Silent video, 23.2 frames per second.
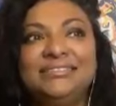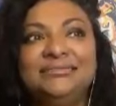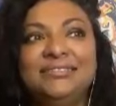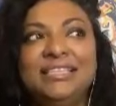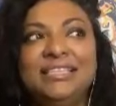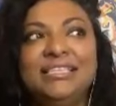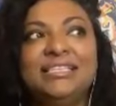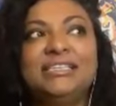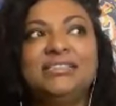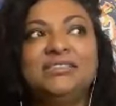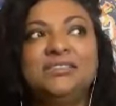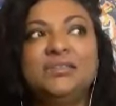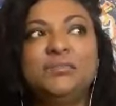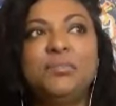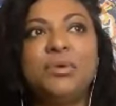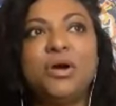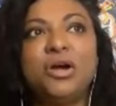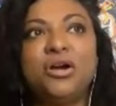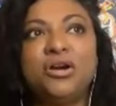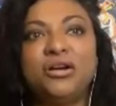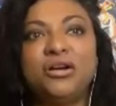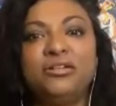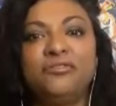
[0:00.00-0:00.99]
this is a
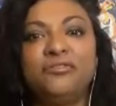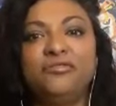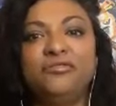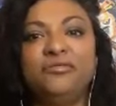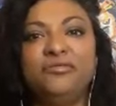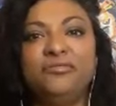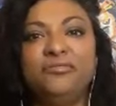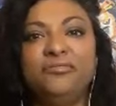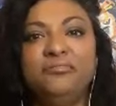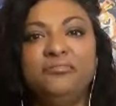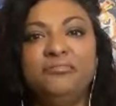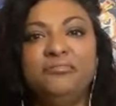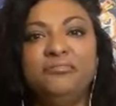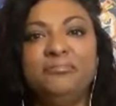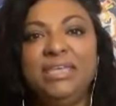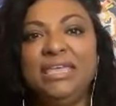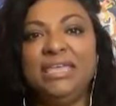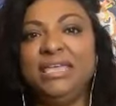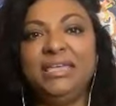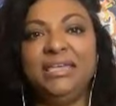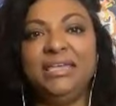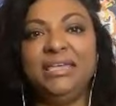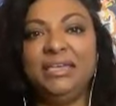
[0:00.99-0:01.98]
part of
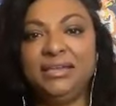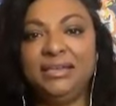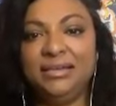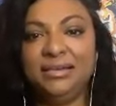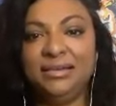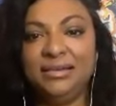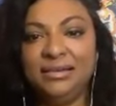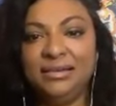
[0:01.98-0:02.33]
me